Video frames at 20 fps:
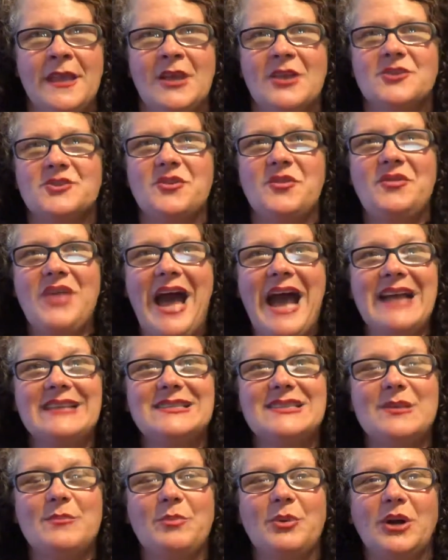So that's
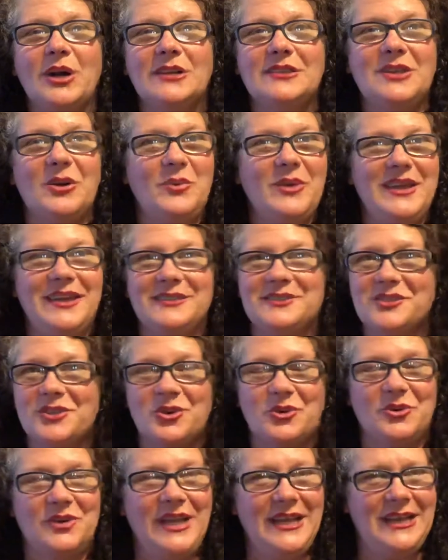the part that we get to
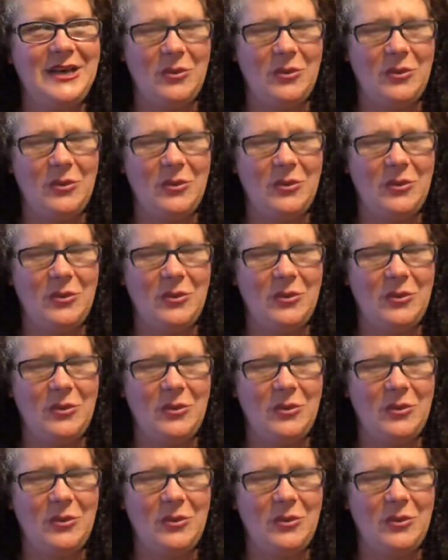create.